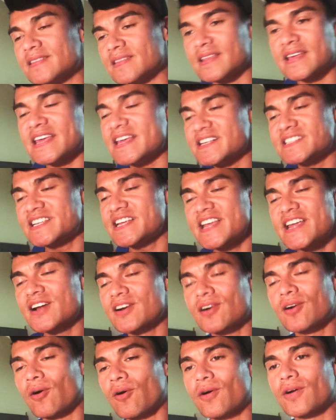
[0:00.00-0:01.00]
he's
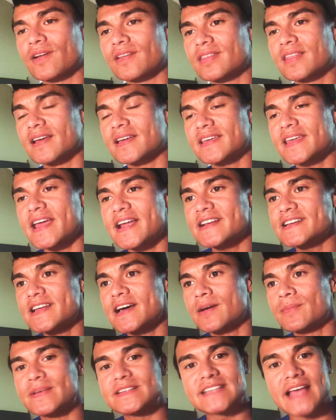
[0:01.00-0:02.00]
here or the
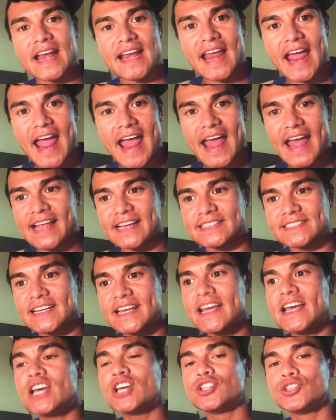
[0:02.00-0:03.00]
kingdom is at hand.
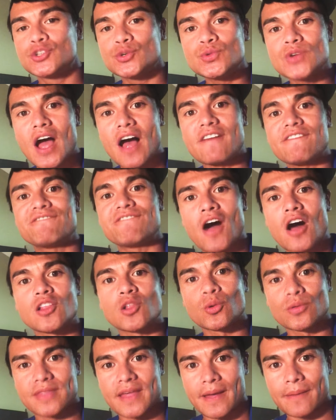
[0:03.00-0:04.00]
Do not
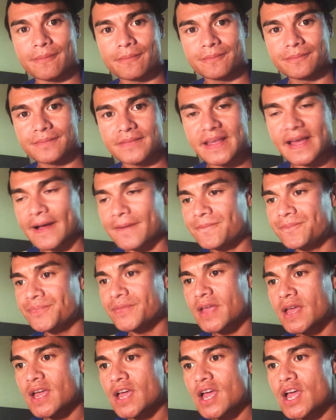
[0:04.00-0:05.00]
follow them, yeah?
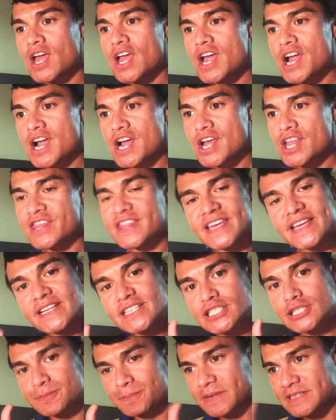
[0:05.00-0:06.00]

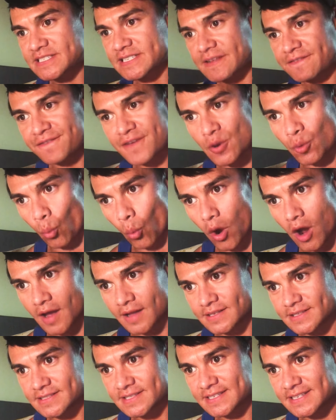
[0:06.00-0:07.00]
These specific
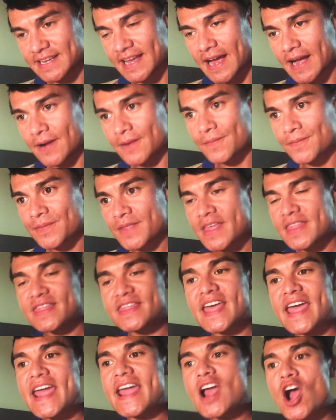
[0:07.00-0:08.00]
ones, yeah?
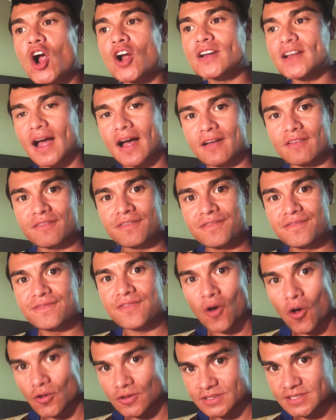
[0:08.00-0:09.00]
They are not
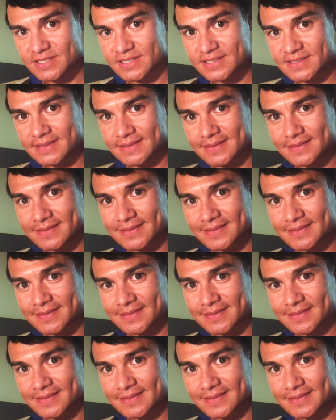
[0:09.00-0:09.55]
false